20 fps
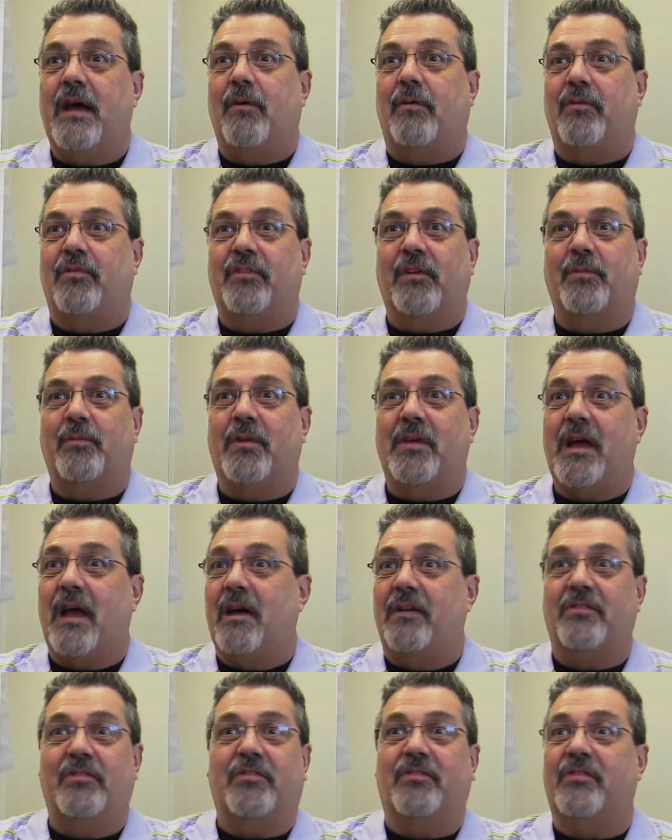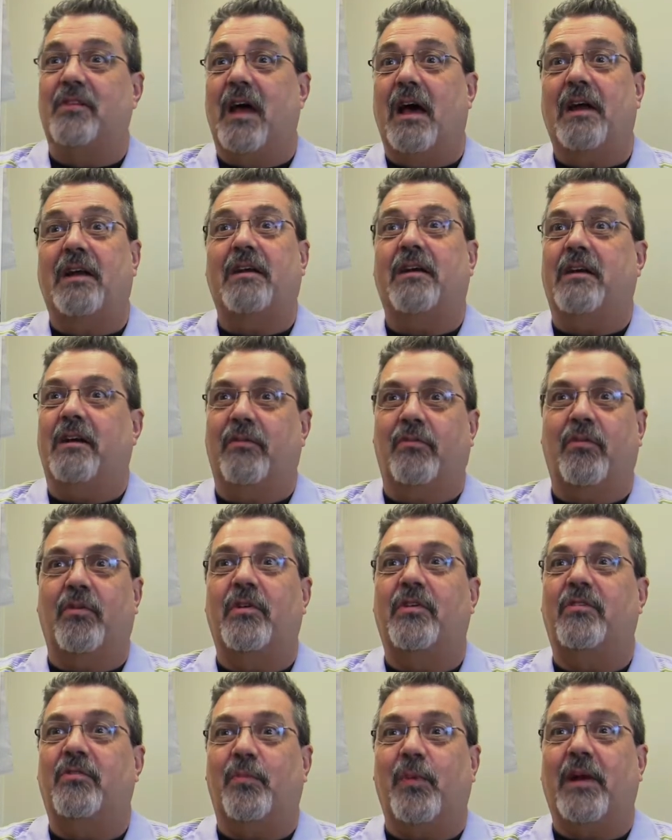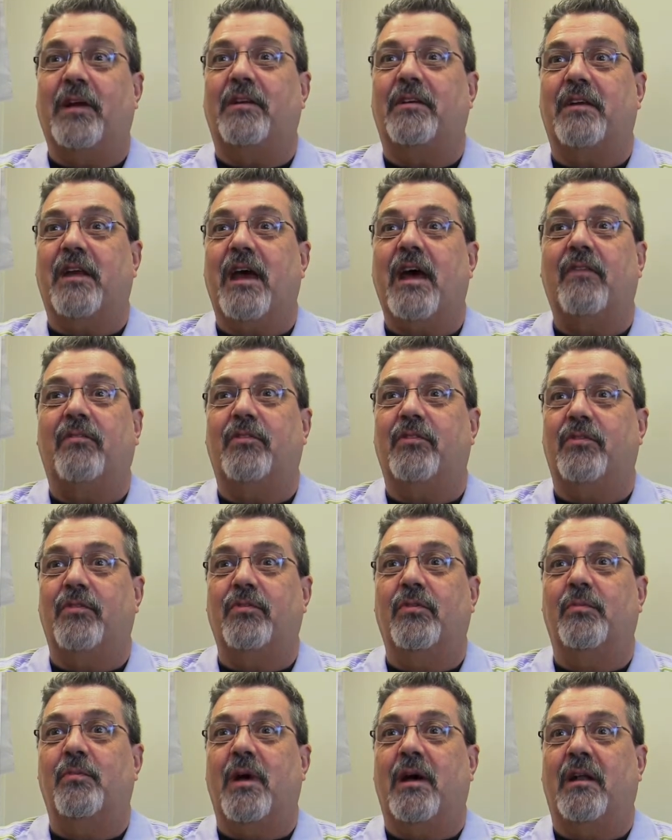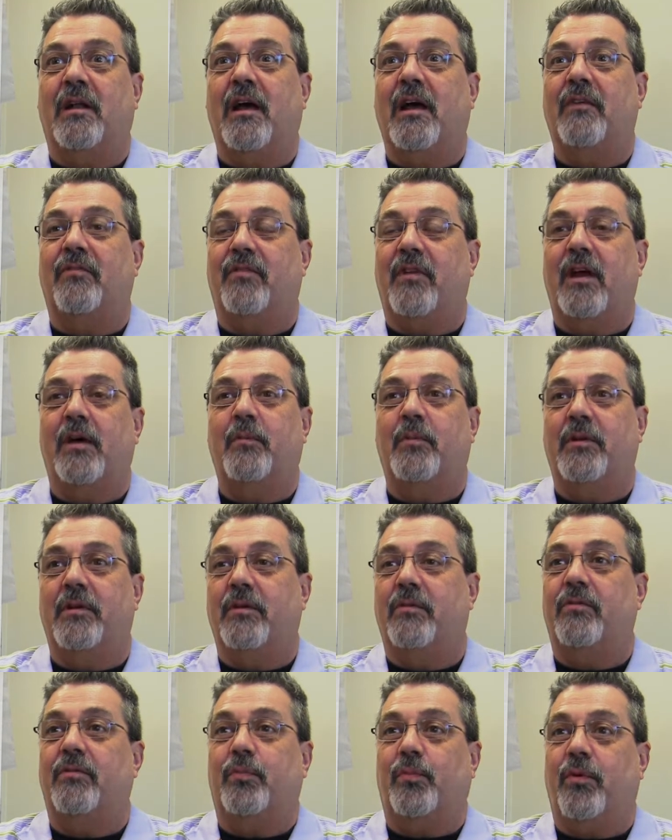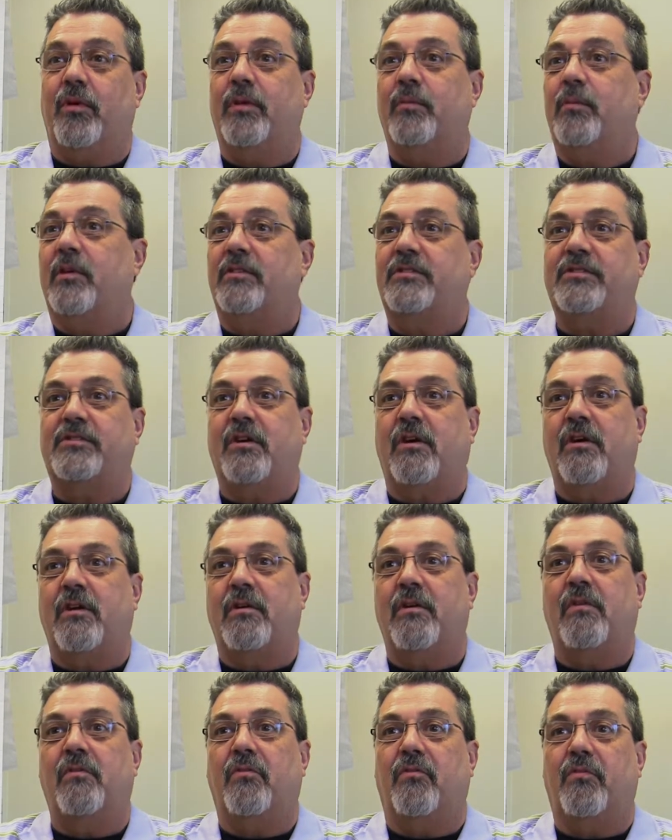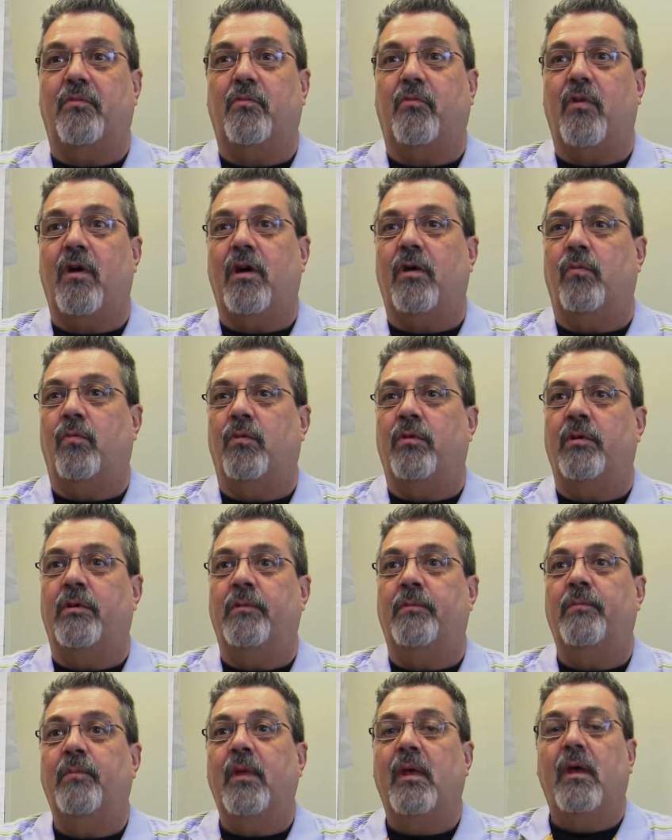that was something I just not ever expected to have to do in my life. And I mean, it was pretty much starting over from ground one.